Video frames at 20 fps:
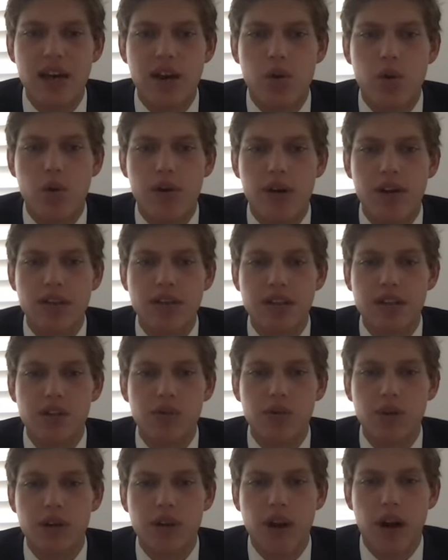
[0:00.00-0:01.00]
AD, according to
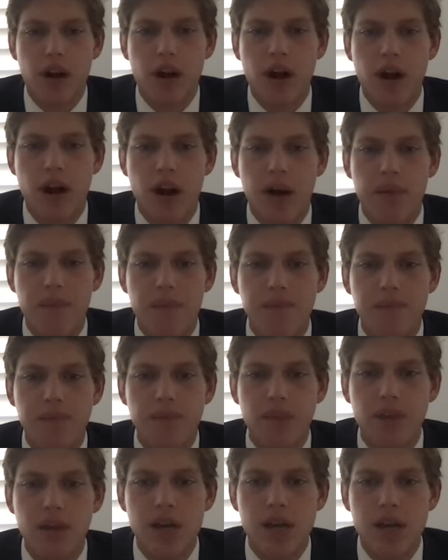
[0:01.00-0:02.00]
History.com.
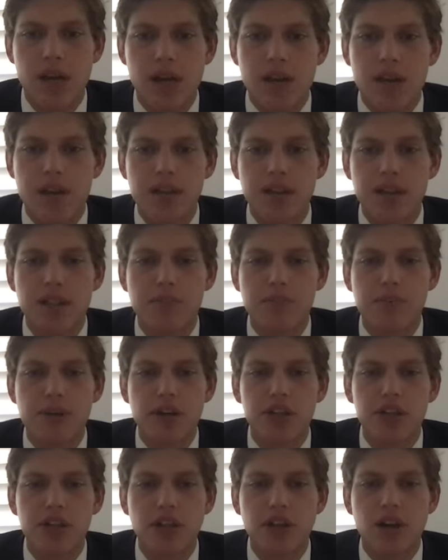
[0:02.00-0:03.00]
This
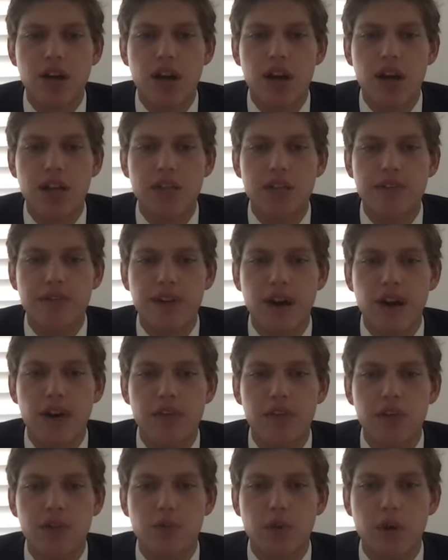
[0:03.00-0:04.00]
depression caused
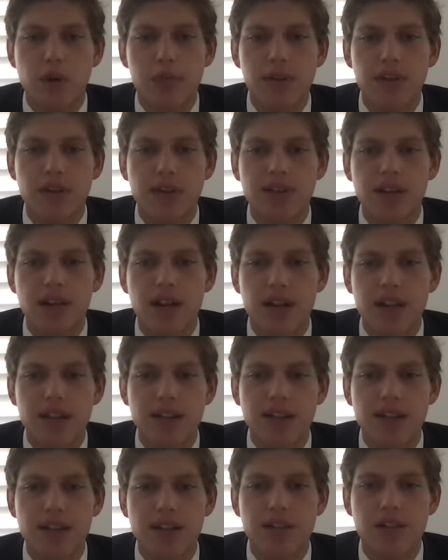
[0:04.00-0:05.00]
Fabius Romulus
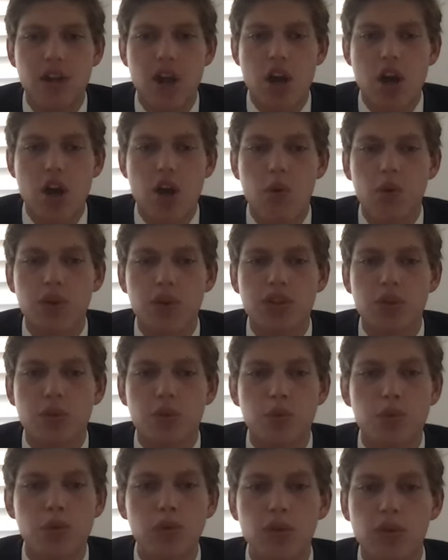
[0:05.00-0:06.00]
Augustus, who was the
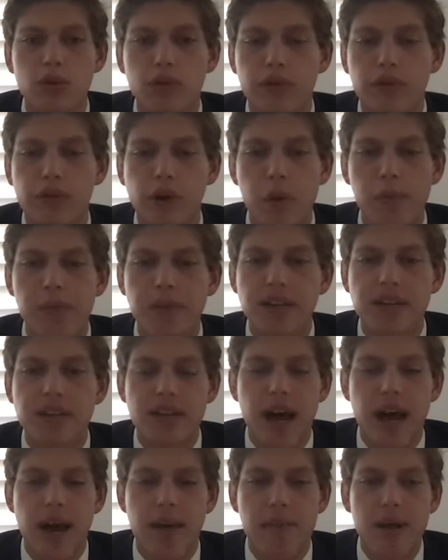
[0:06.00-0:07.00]
ruler of Rome at the
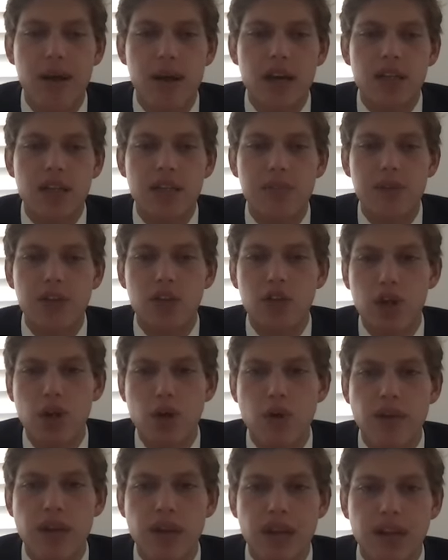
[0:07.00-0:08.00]
time, to be
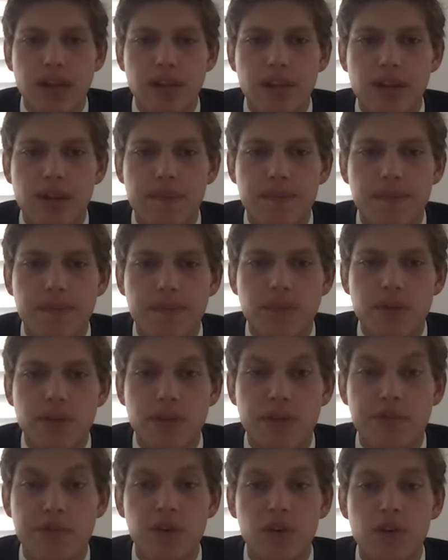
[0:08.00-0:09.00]
two things.
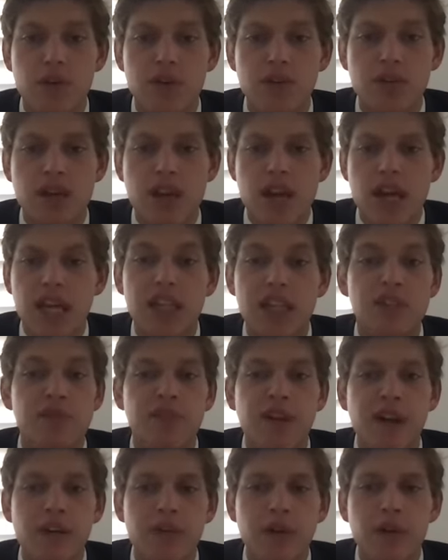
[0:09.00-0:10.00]
The first is
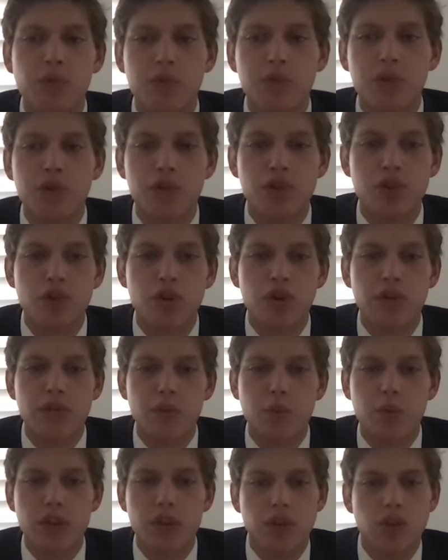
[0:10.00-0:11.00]
very
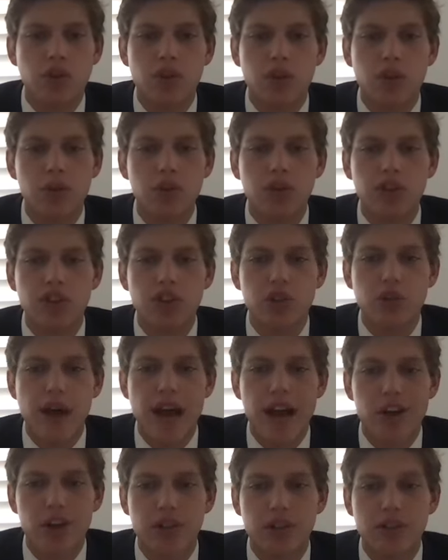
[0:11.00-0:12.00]
reserved with his social
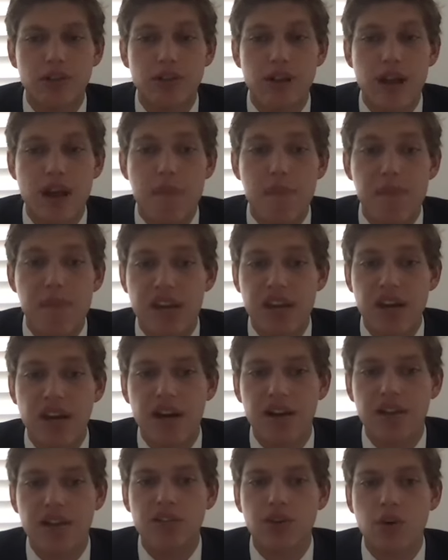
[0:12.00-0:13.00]
interactions
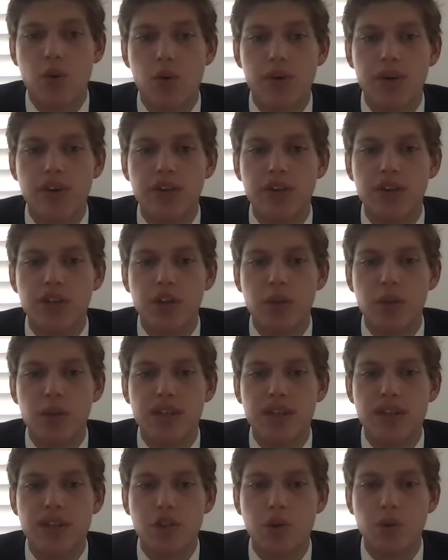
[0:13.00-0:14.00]
because, according to
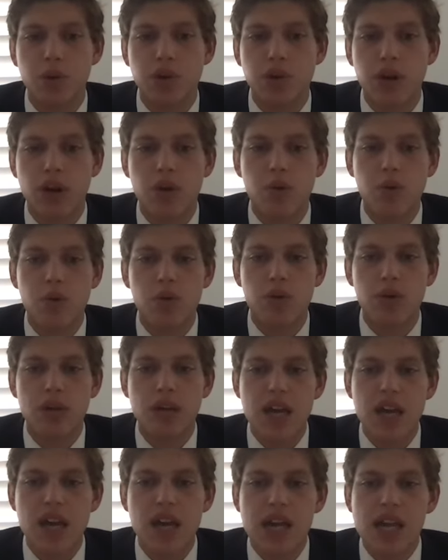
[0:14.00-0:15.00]
ushistory.org,
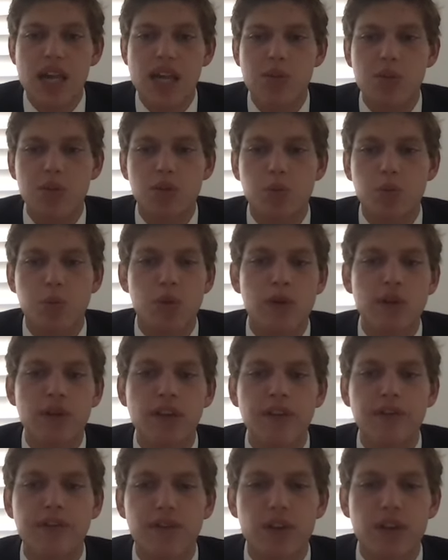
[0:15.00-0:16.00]
he was
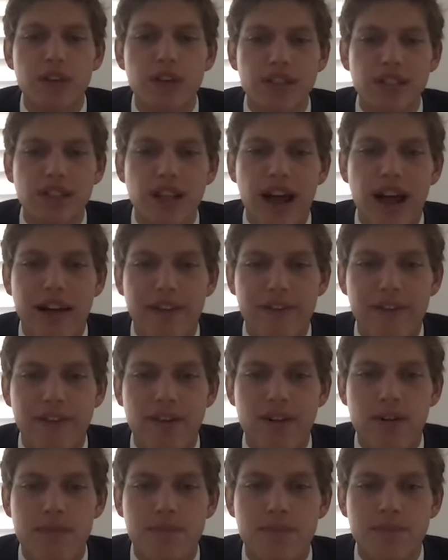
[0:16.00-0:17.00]
worried for his life.
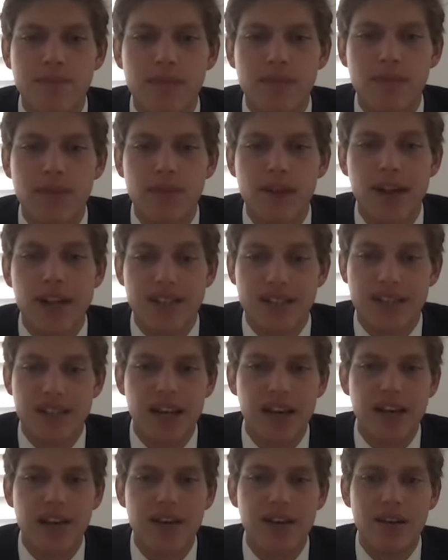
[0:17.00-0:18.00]
And
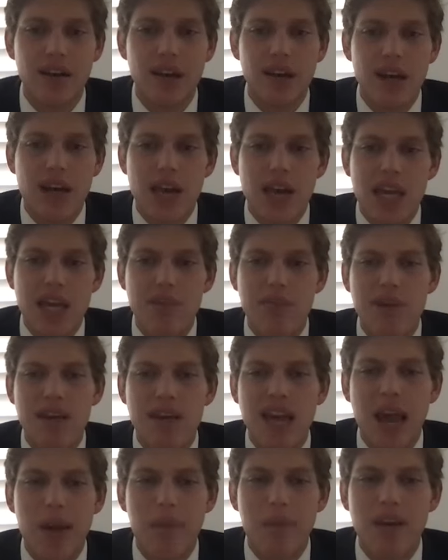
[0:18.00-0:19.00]
second, he
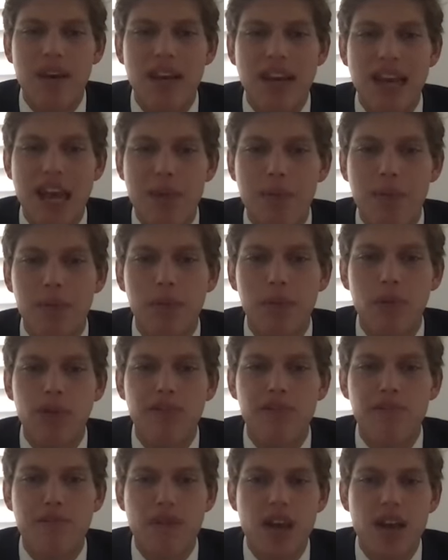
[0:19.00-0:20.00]
became incapable
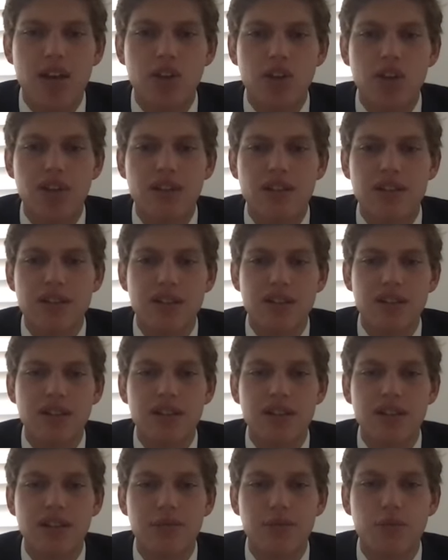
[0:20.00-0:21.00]
of managing the
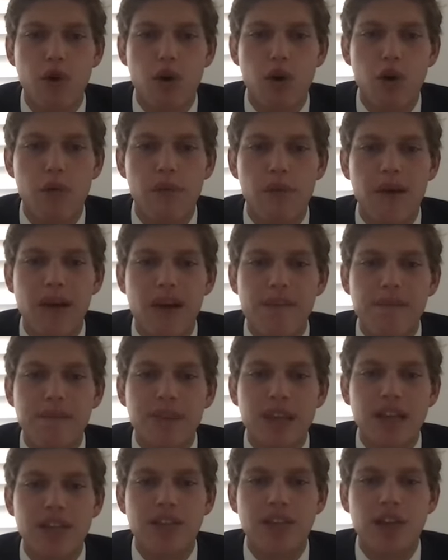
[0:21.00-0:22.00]
citizens of Rome
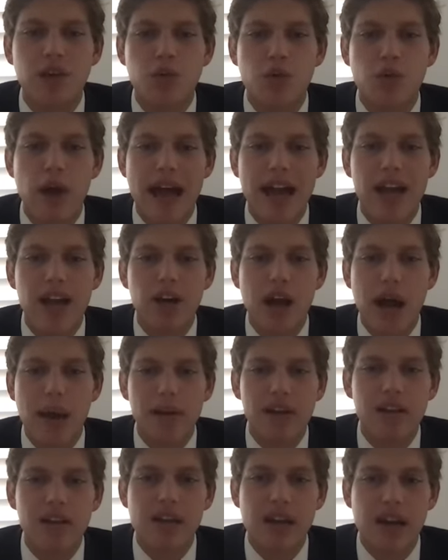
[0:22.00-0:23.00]
as they grew
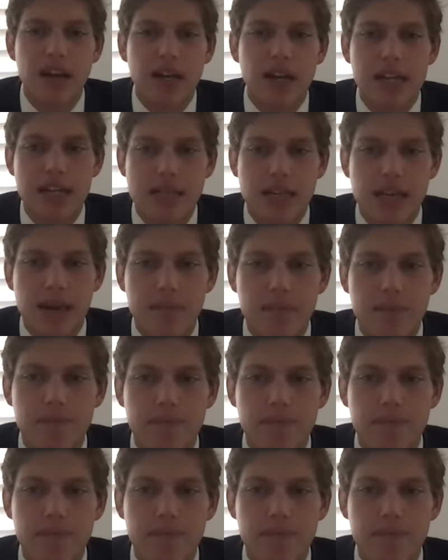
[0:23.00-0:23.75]
economically uneasy.